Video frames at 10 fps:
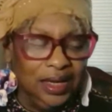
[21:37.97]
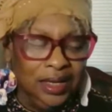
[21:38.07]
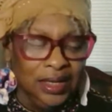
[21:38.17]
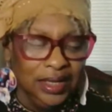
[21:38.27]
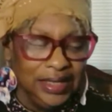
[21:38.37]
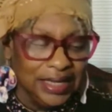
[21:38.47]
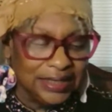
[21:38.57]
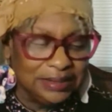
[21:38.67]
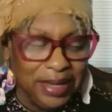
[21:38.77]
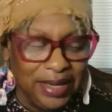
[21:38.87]

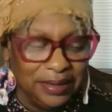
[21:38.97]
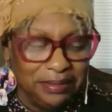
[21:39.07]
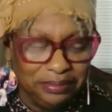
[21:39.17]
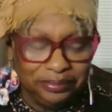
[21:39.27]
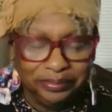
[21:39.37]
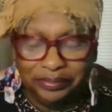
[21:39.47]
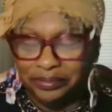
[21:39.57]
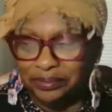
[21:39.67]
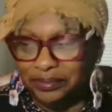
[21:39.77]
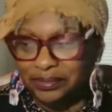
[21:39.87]
yes, ma'am,
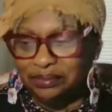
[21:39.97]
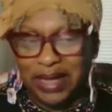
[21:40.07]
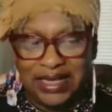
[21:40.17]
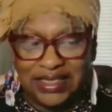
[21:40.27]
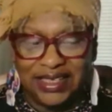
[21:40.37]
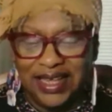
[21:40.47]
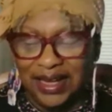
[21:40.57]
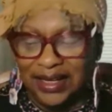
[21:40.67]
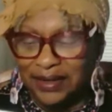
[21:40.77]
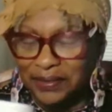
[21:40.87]
Pastor
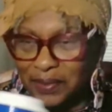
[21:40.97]
Kelly.